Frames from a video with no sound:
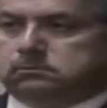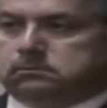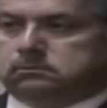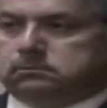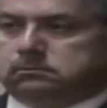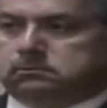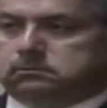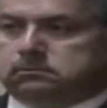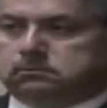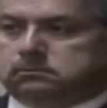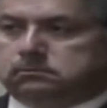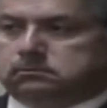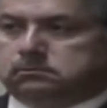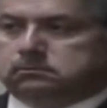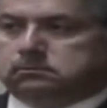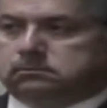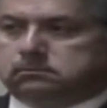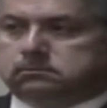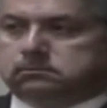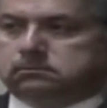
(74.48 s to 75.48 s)

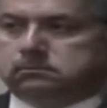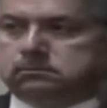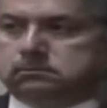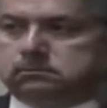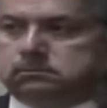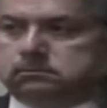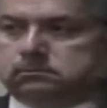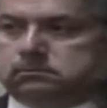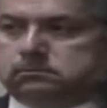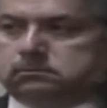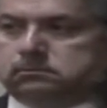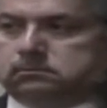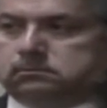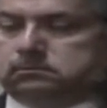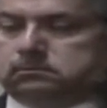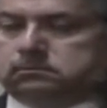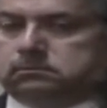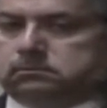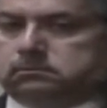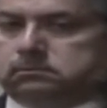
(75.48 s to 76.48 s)

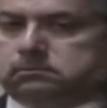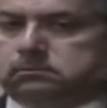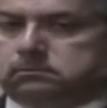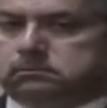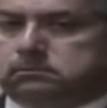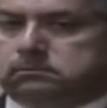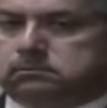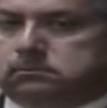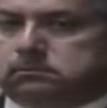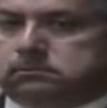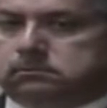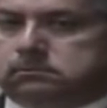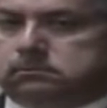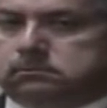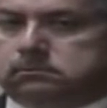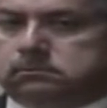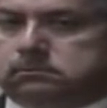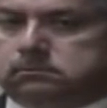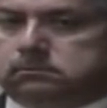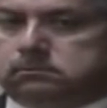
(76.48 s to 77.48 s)

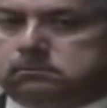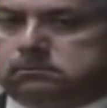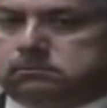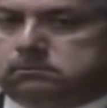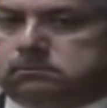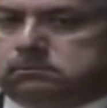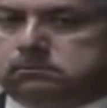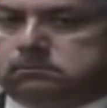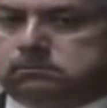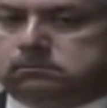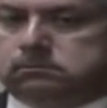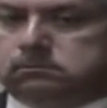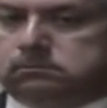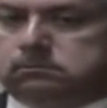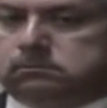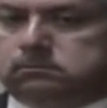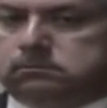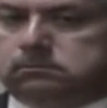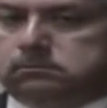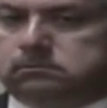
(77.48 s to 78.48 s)

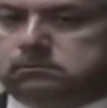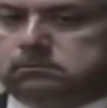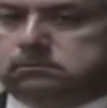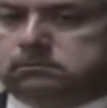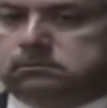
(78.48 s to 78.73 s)
This person isn't speaking.